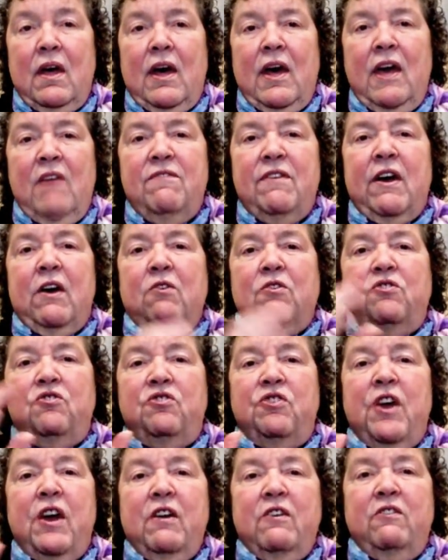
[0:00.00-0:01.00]
I found
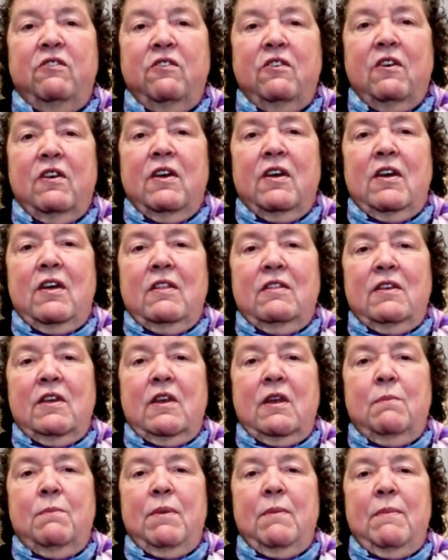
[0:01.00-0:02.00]
checks
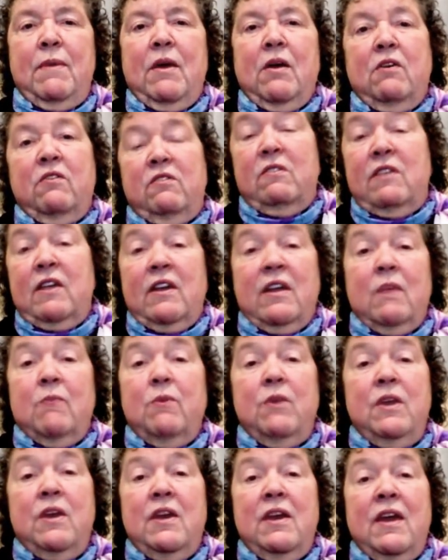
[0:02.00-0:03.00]
that had been mailed at that
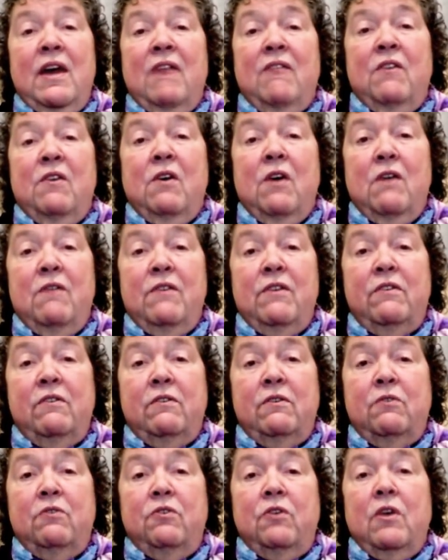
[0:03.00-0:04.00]
time we didn't have an
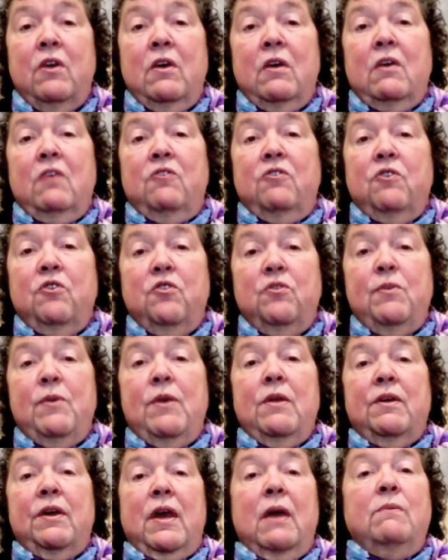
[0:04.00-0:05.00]
office, so church
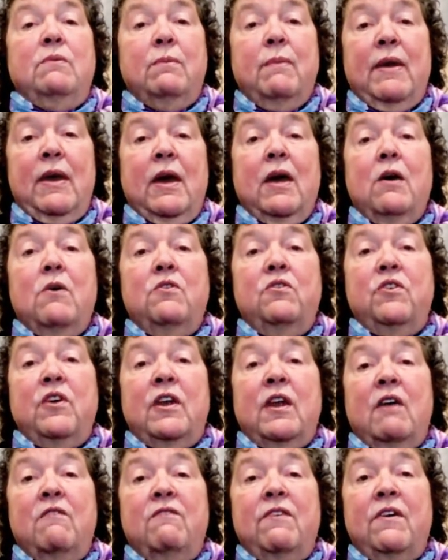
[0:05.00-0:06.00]
mail came to my house,
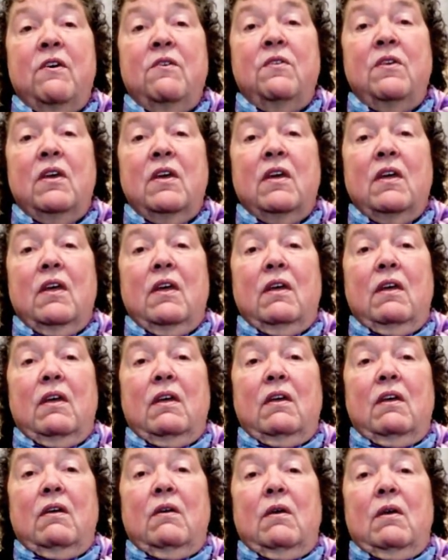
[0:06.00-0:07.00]
and I found
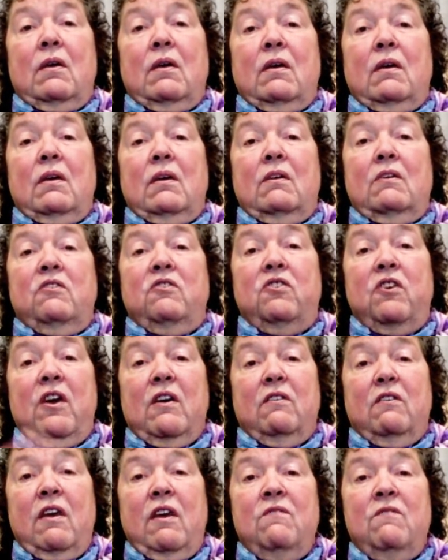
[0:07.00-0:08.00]

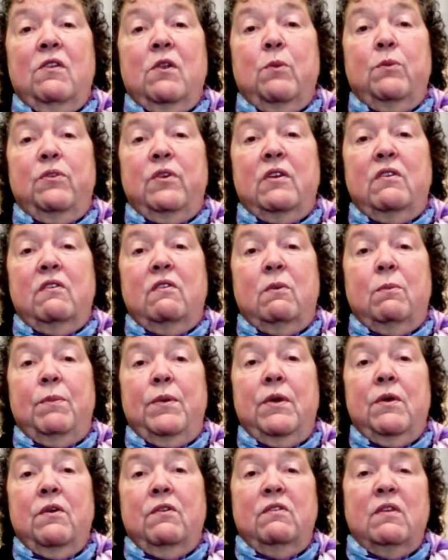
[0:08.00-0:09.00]
checks, envelopes that
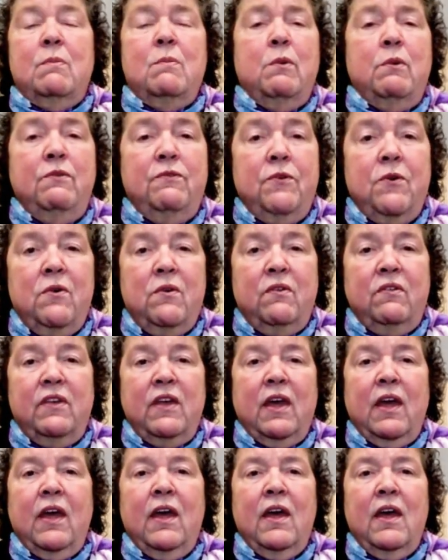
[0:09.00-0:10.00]
disappeared. Someone would phone and
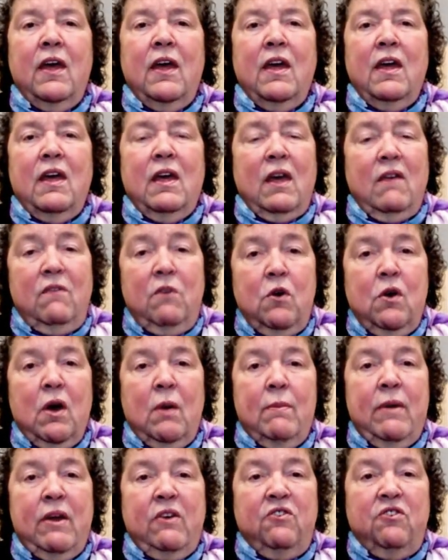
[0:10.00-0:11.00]
say, "Hey, have you
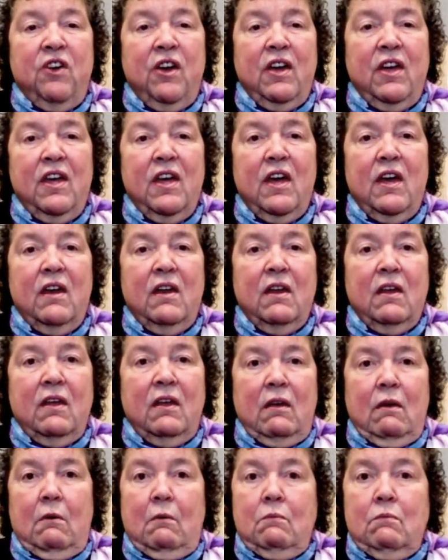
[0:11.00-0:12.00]
got my check yet?"
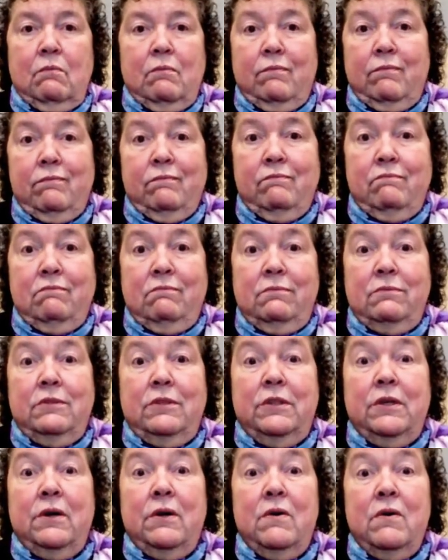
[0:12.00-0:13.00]

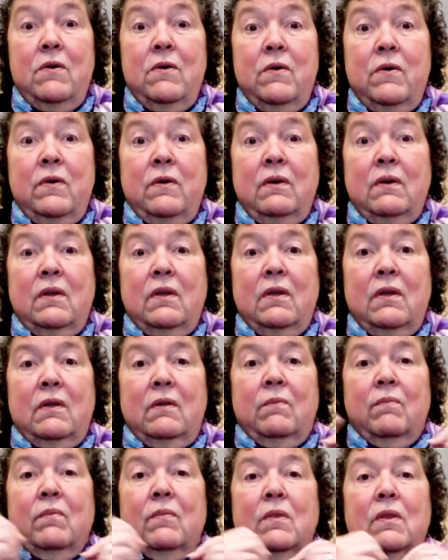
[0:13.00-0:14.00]
No, and
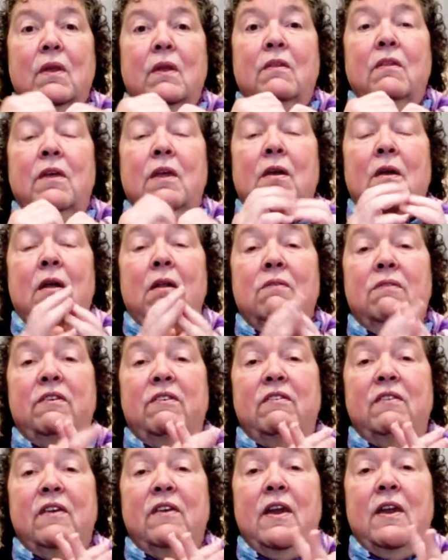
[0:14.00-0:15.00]
then all of a
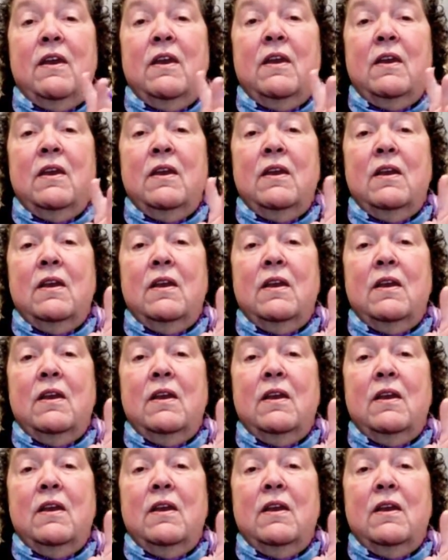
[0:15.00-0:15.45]
sudden,